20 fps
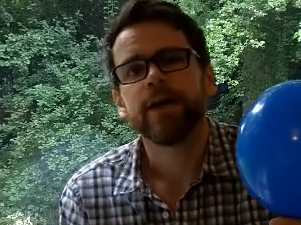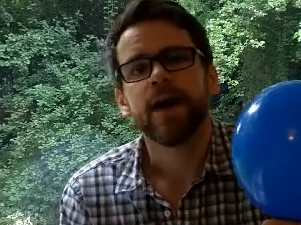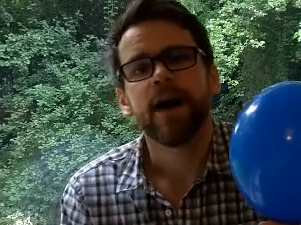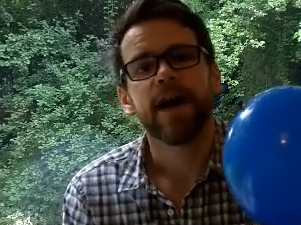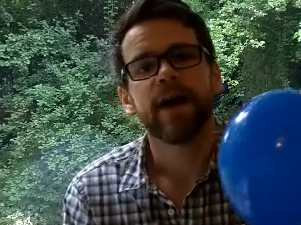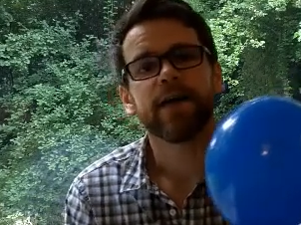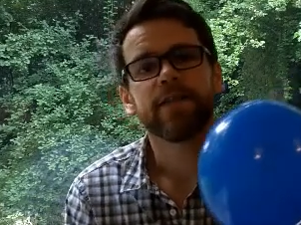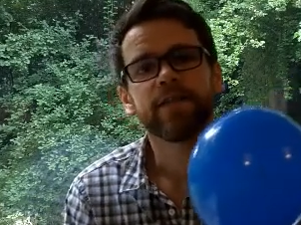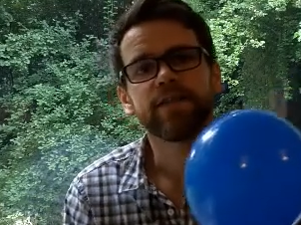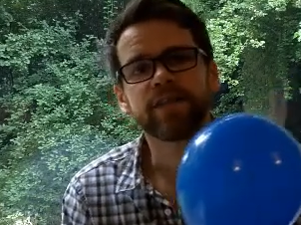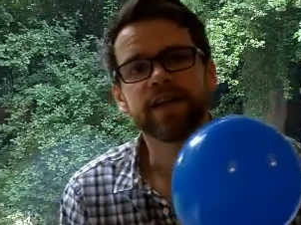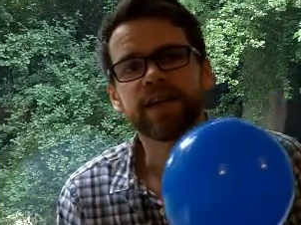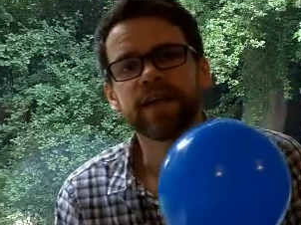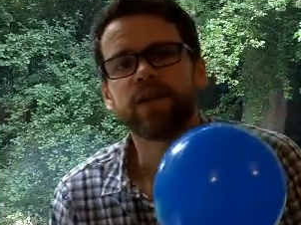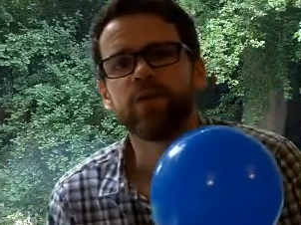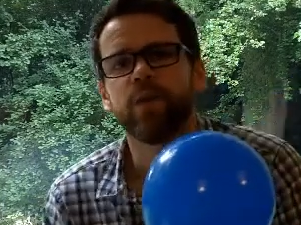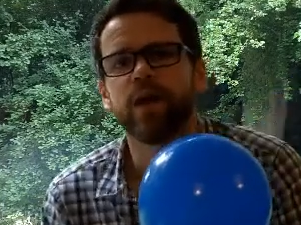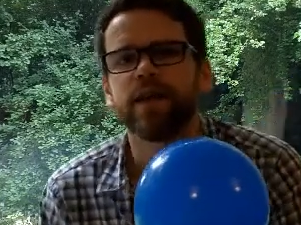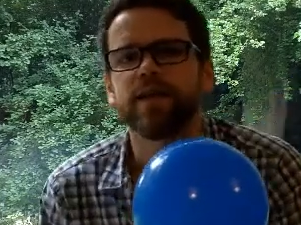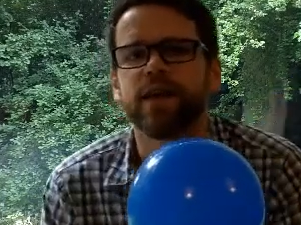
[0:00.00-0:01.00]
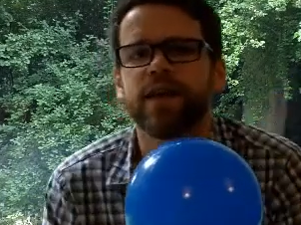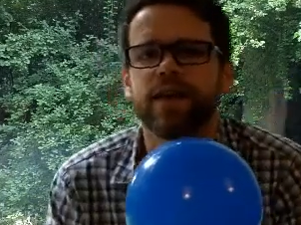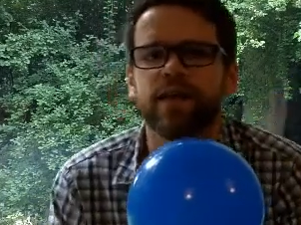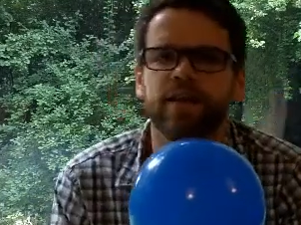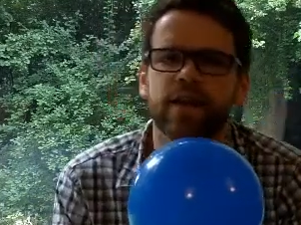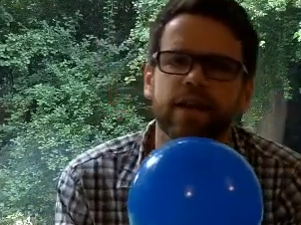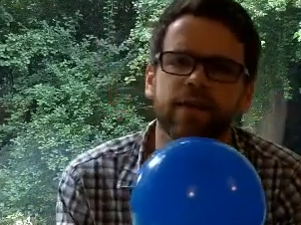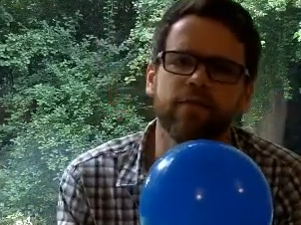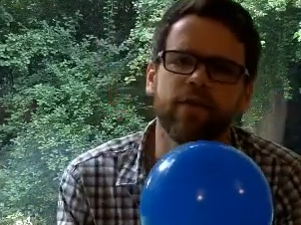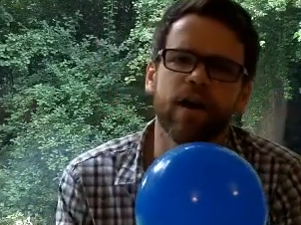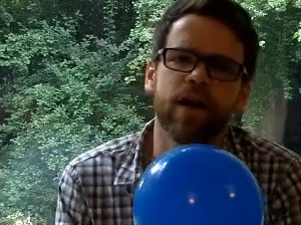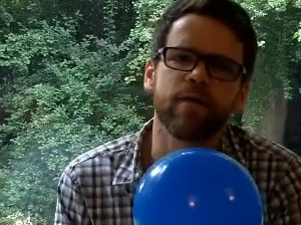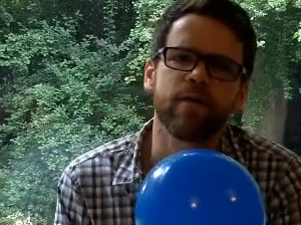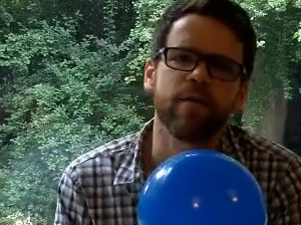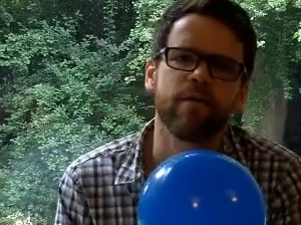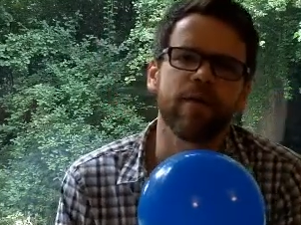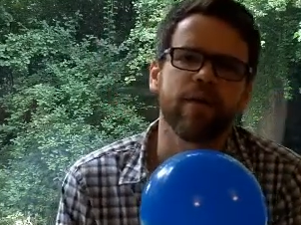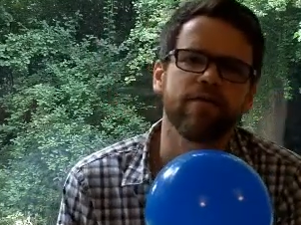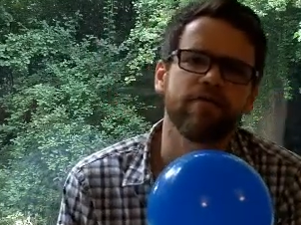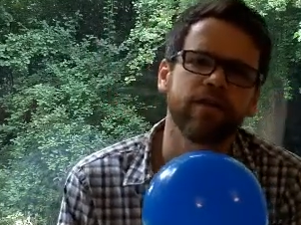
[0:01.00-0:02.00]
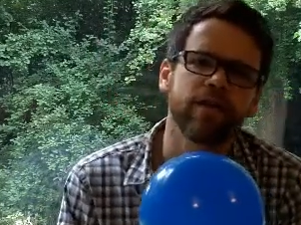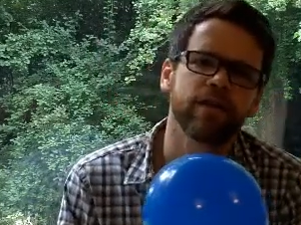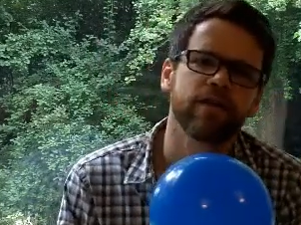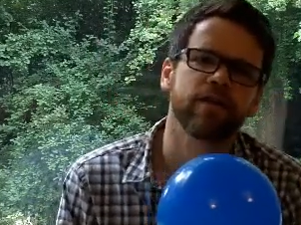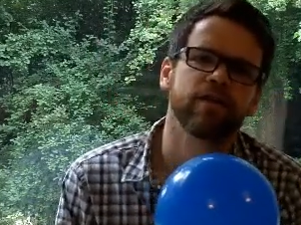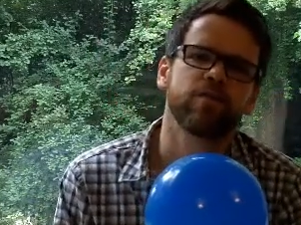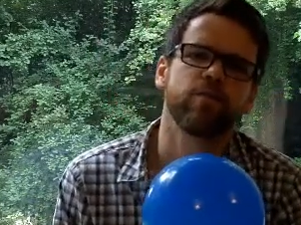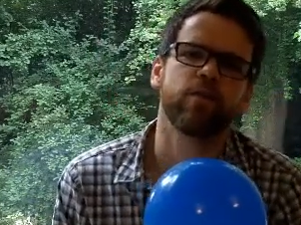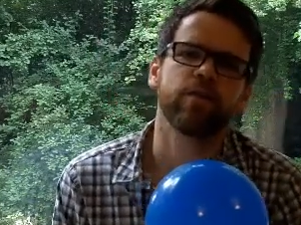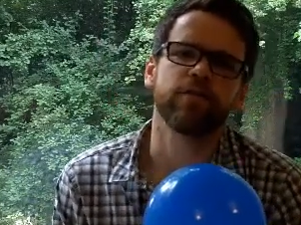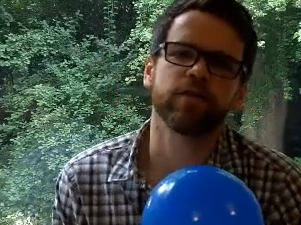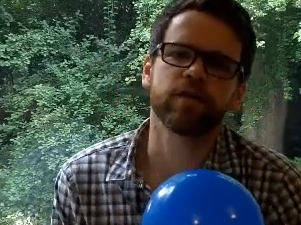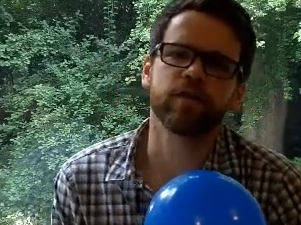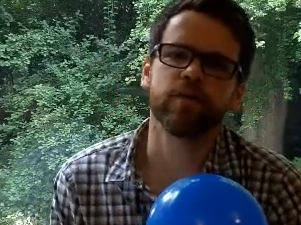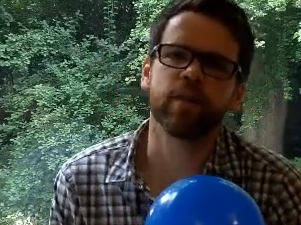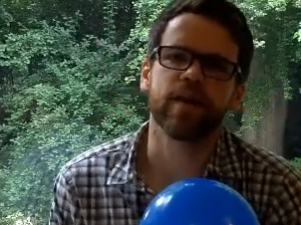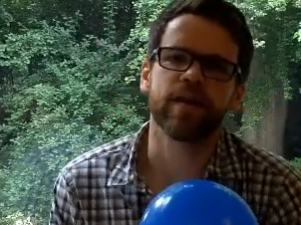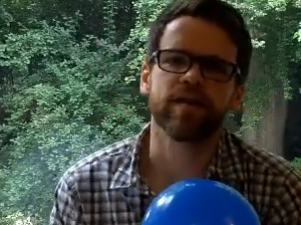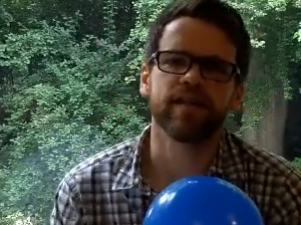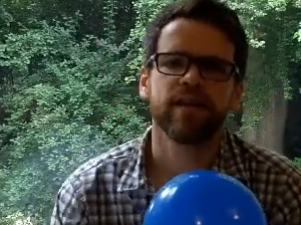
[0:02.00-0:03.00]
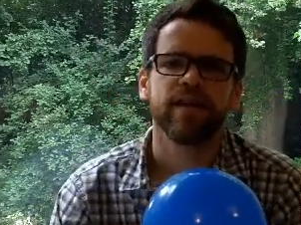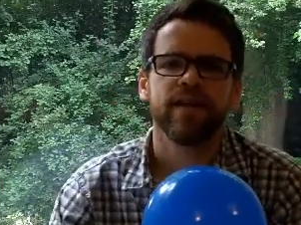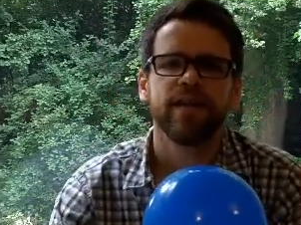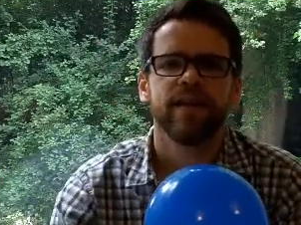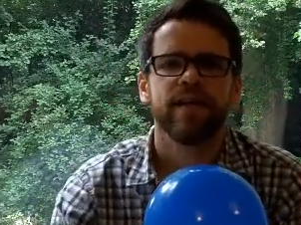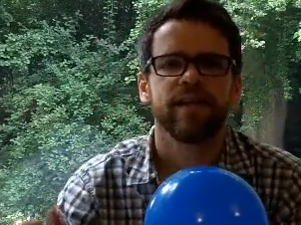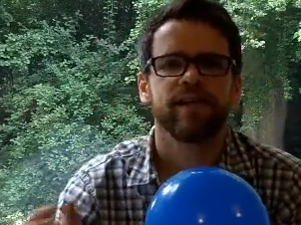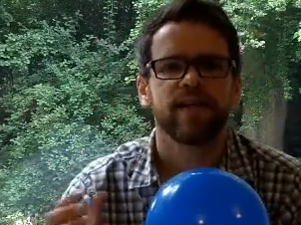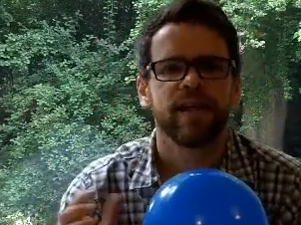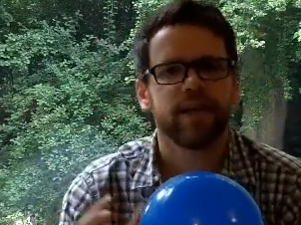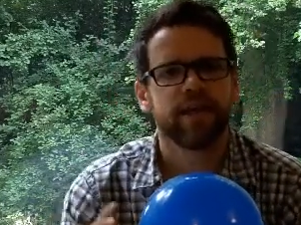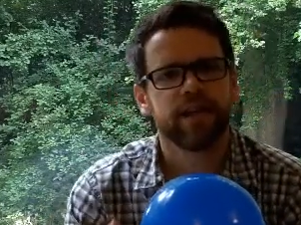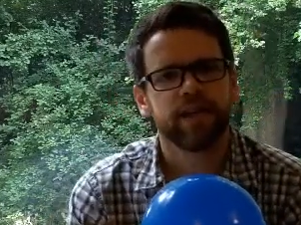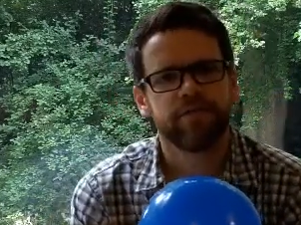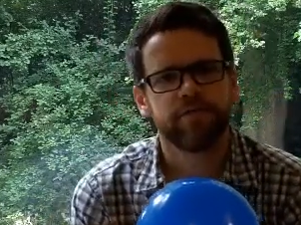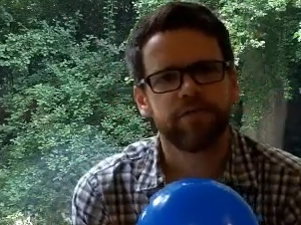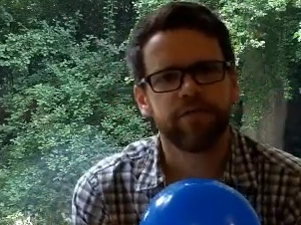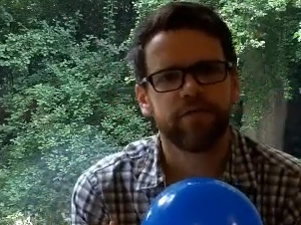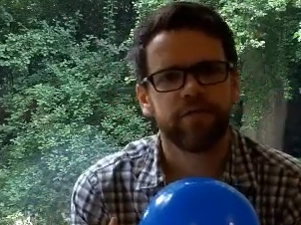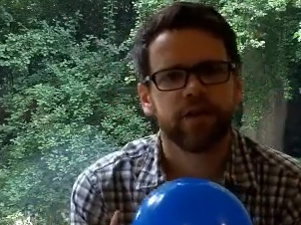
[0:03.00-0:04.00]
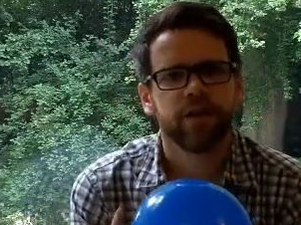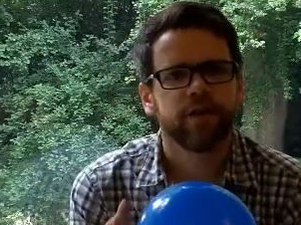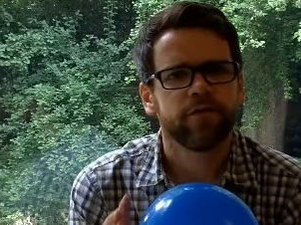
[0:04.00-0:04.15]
The second way that environment may affect this morphospace is that if,